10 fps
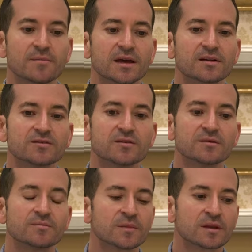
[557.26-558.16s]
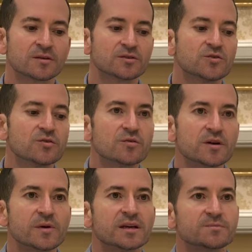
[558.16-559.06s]
into the
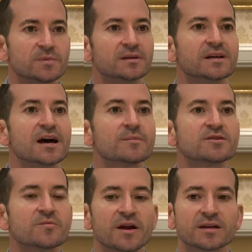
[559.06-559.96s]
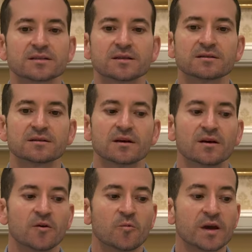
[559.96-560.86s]
2-3 weeks building up to Brexit,
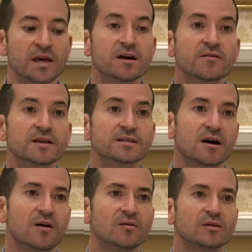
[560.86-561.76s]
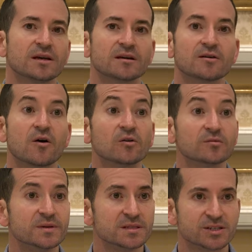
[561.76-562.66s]
we increased our holding in
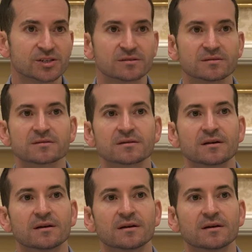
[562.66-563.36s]
gold positions.